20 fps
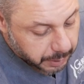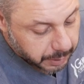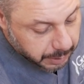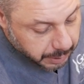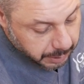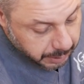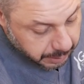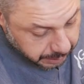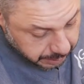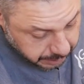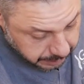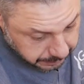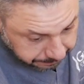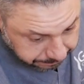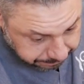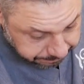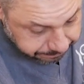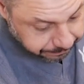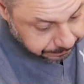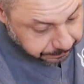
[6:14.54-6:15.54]
it or not. I
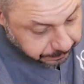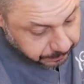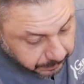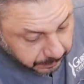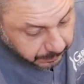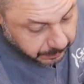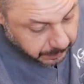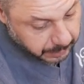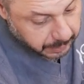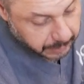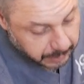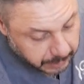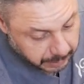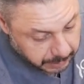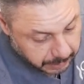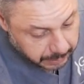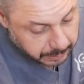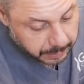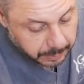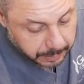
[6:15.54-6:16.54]
bent down to do
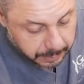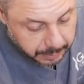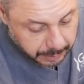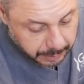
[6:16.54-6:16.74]
something and then